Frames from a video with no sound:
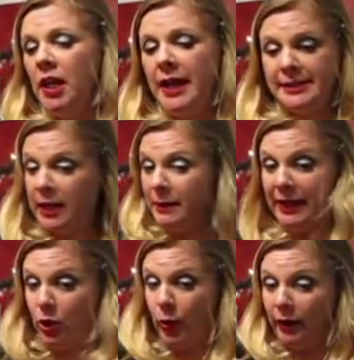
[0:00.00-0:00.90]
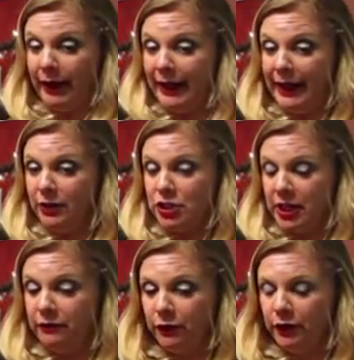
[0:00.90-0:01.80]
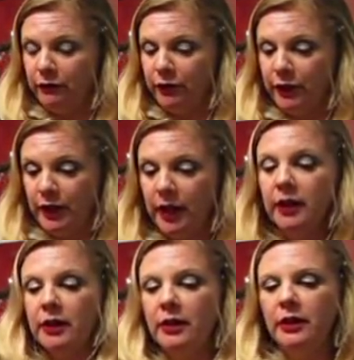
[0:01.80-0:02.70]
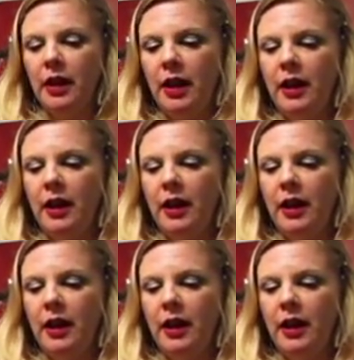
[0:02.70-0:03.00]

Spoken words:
it's going to be an Aquarian energy for the year,